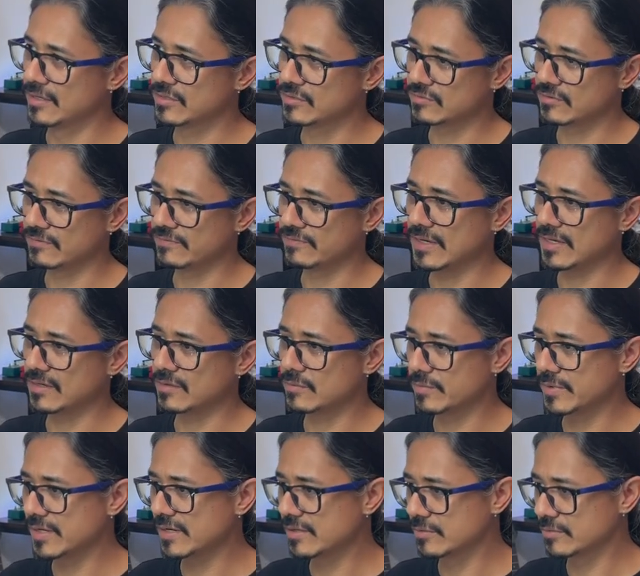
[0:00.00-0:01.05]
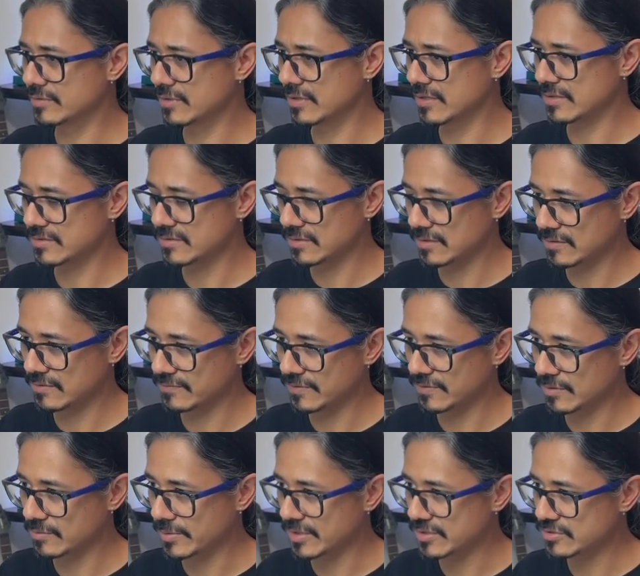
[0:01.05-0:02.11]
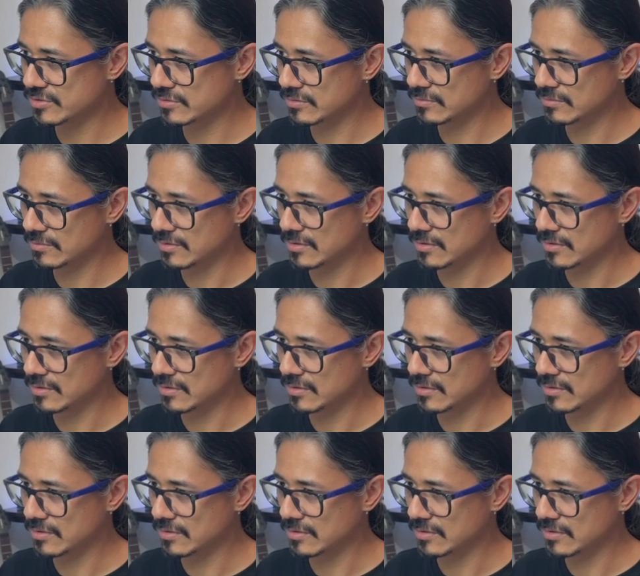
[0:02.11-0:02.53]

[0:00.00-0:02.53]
So if I reload the Ghostty configuration,